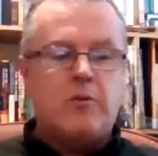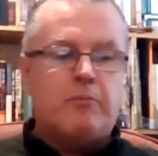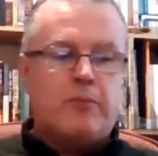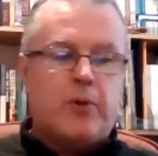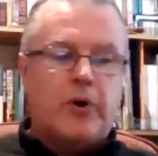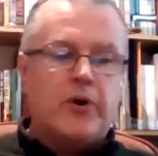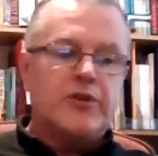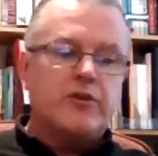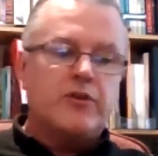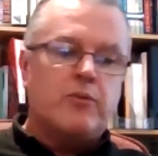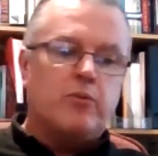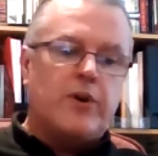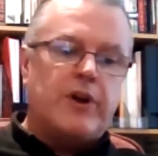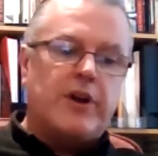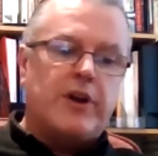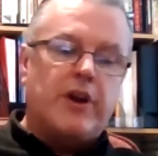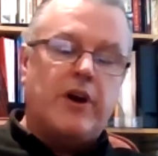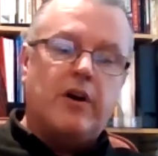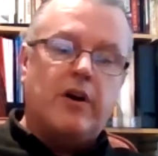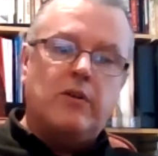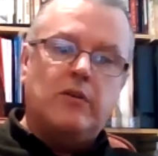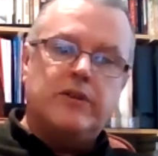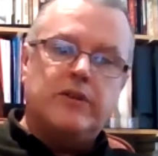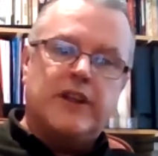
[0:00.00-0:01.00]
But we
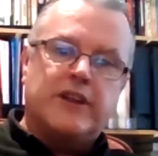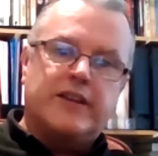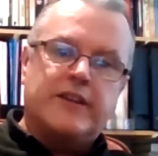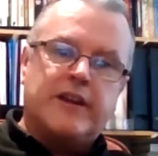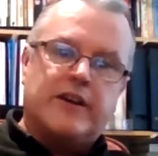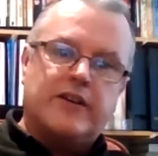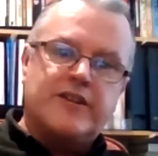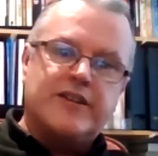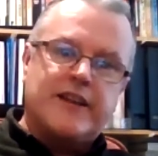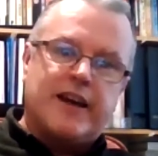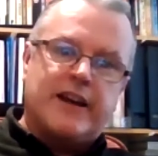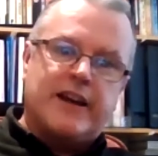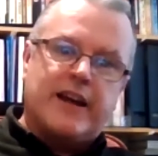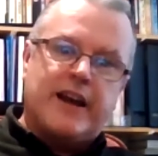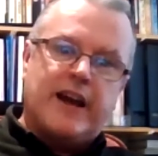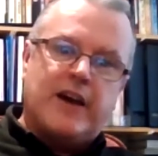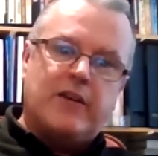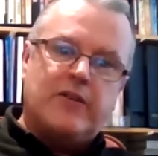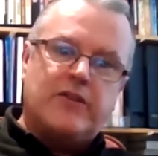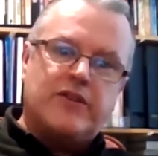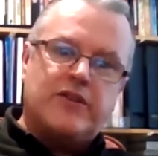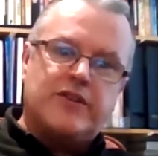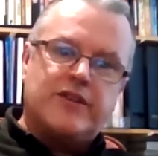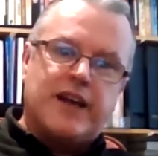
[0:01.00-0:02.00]
know that they're setting
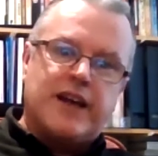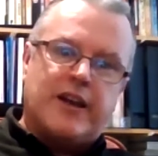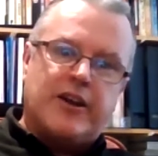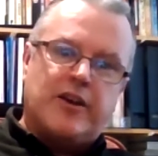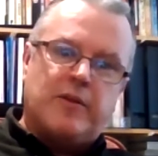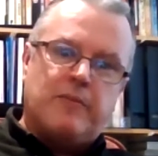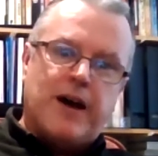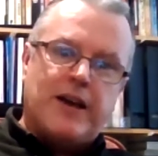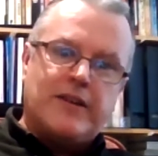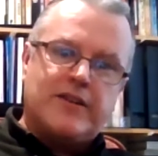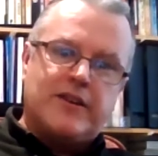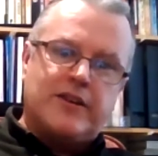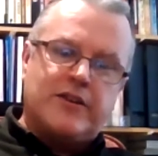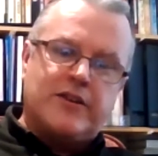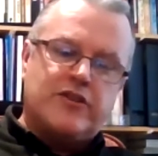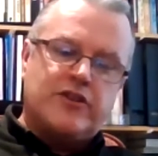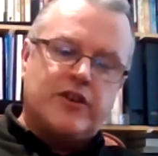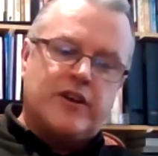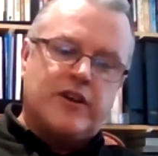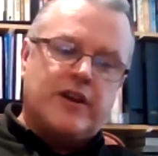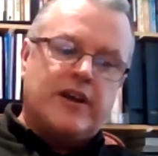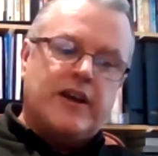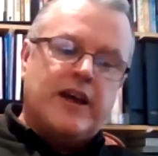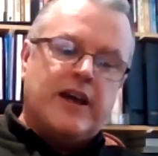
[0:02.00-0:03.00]
out to send a
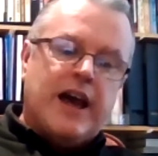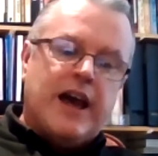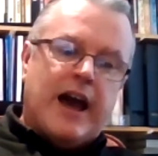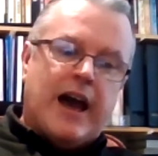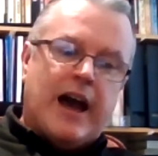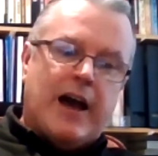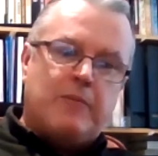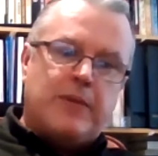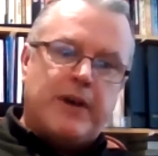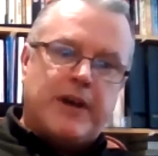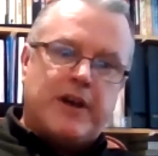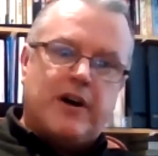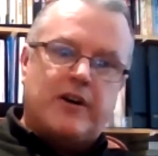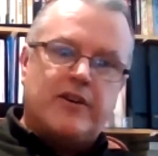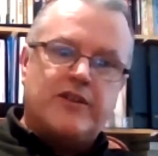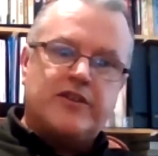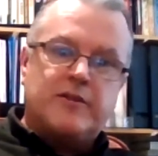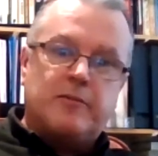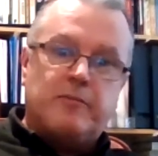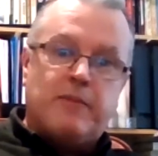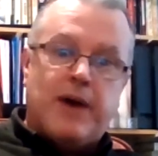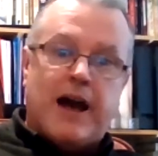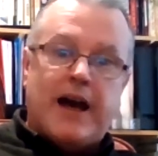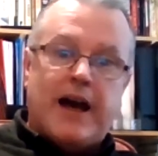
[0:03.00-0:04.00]
message because
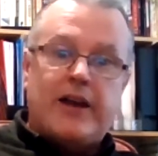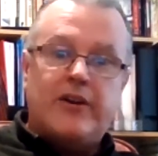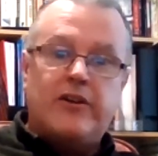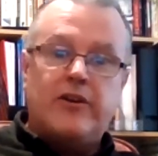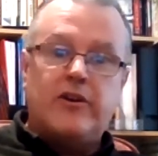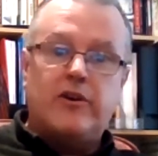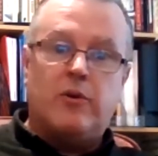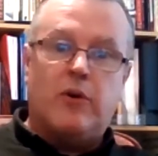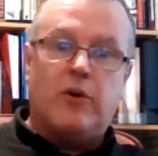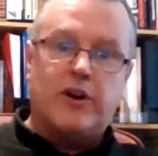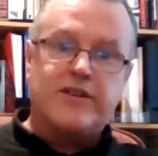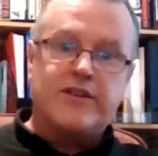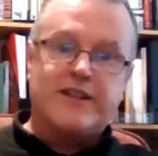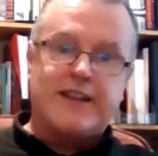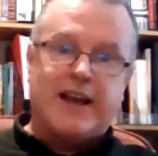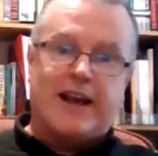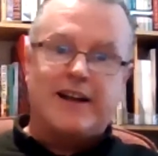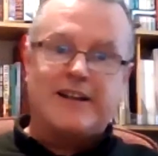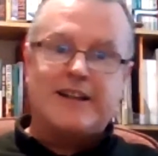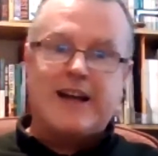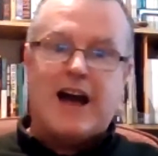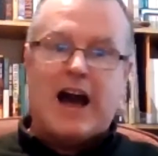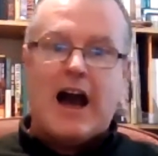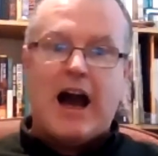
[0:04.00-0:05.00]
the men who are
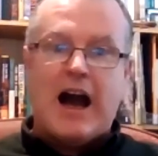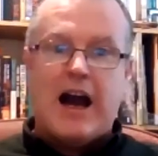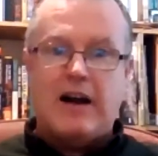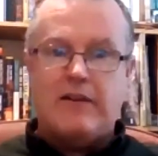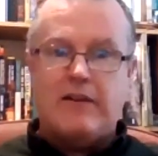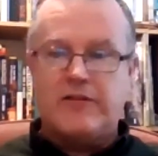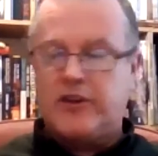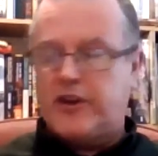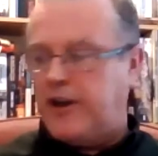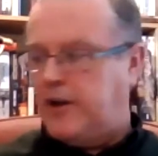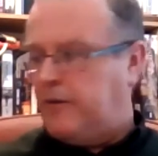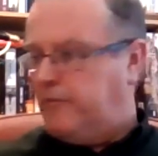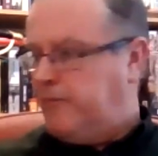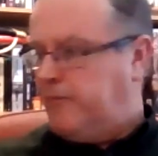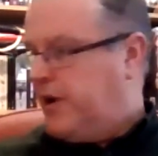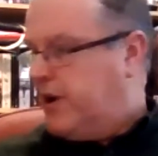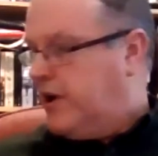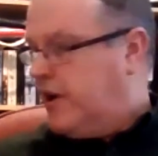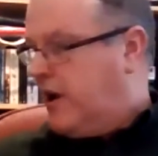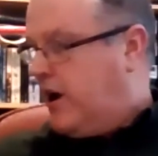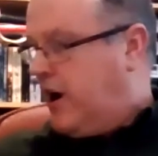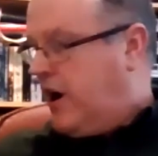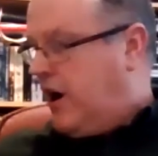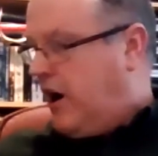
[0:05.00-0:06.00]
sent after him
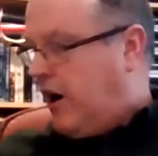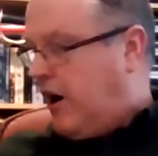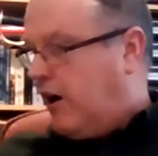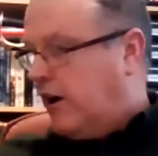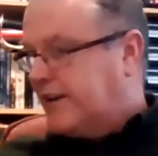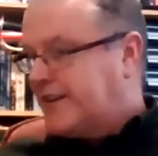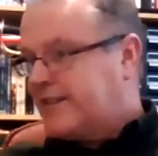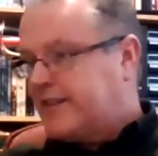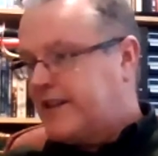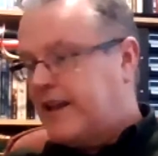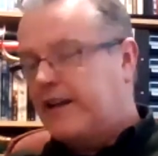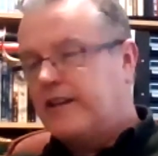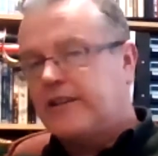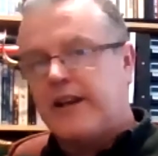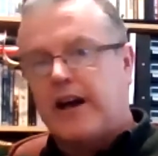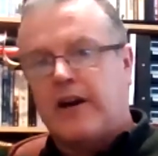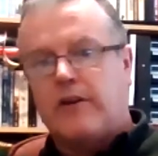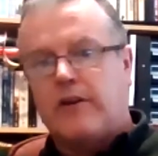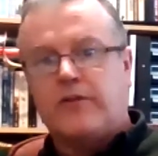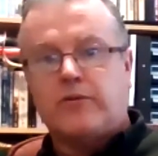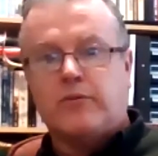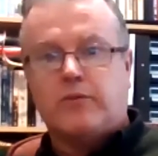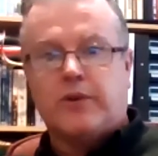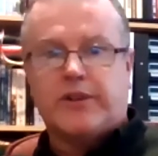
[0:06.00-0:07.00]
are sent
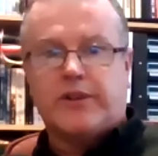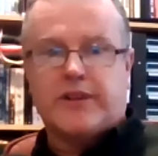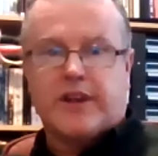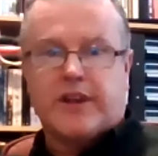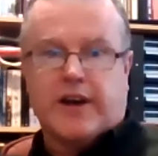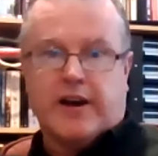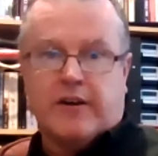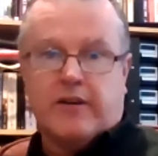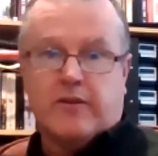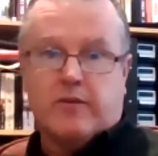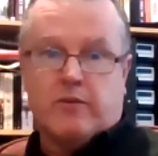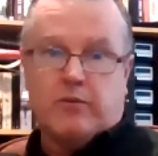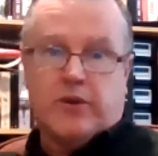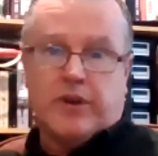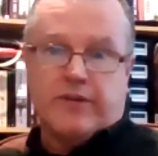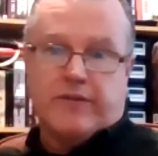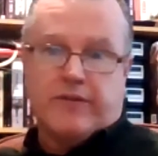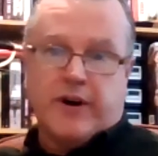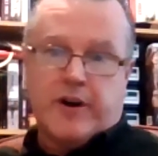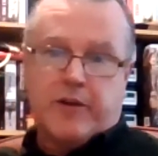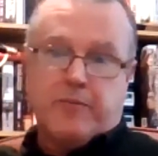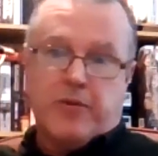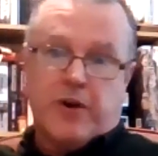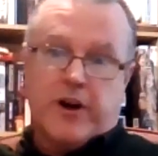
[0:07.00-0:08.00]
out with a
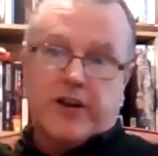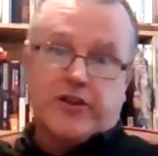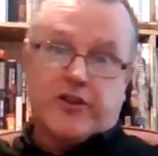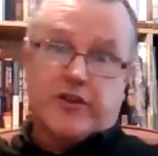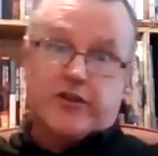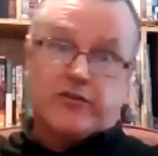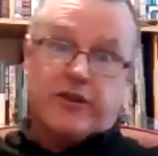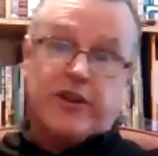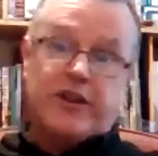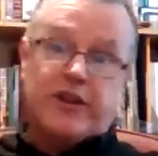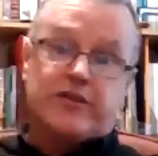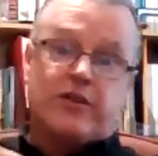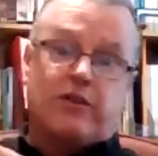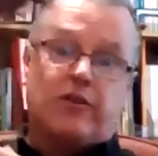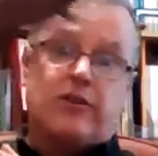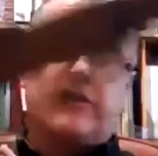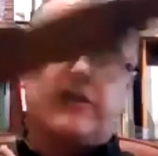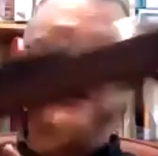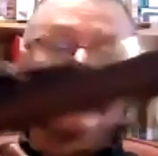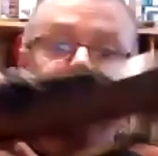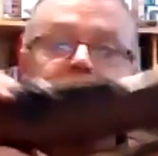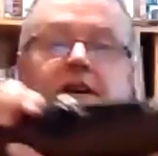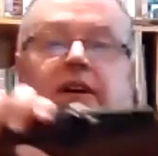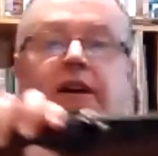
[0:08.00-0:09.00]
very precious
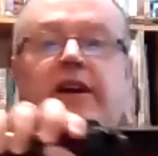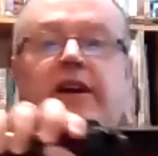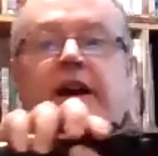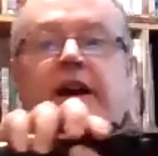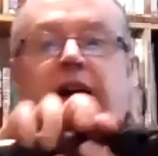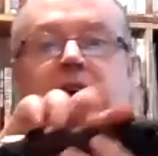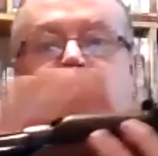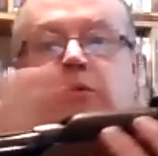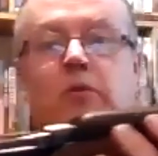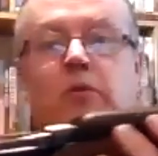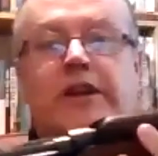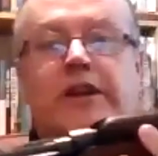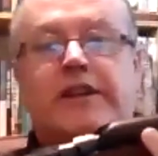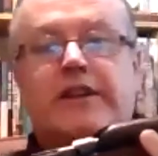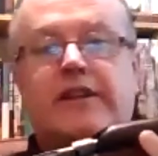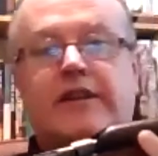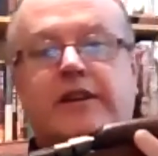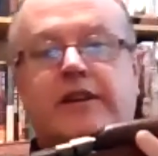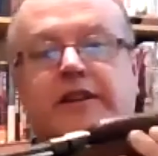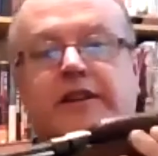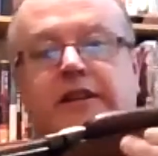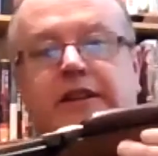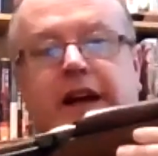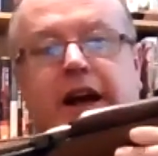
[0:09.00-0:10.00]
resource, with
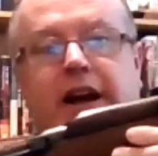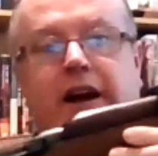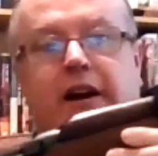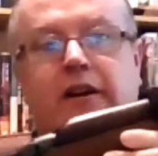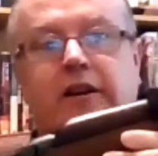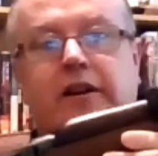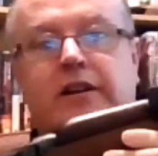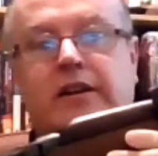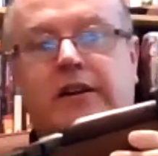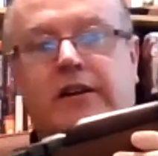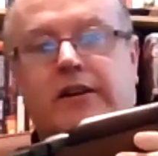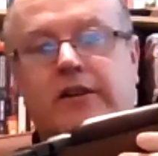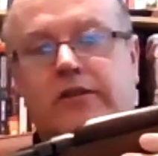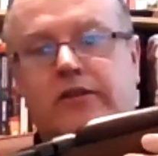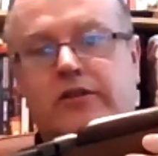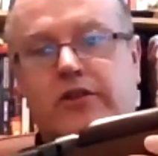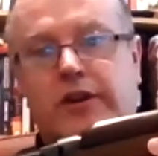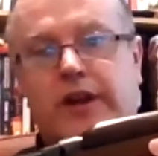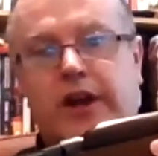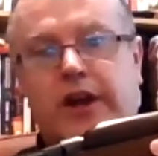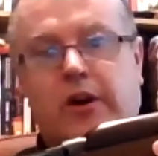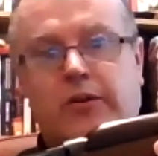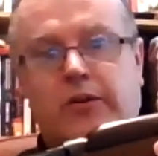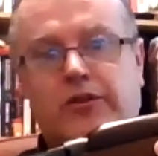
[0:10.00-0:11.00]
their
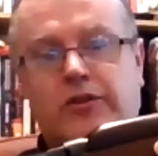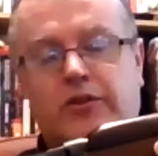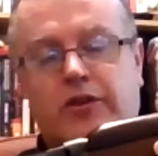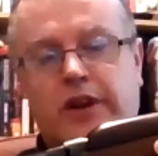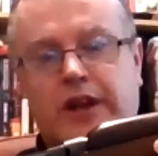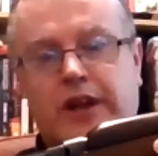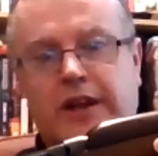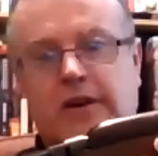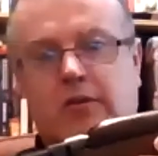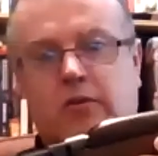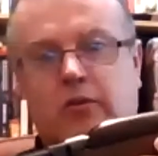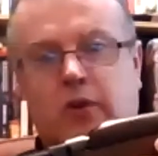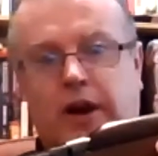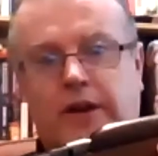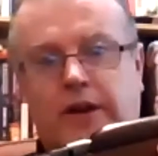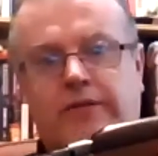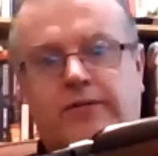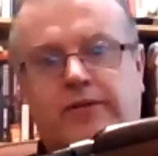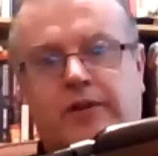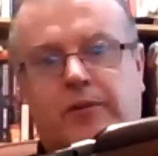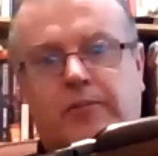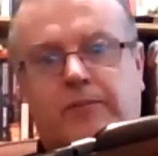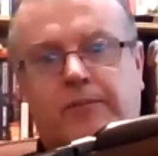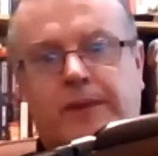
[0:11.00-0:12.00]
303
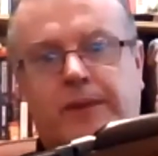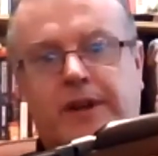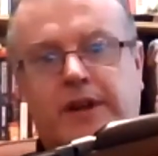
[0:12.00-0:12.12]
rifle.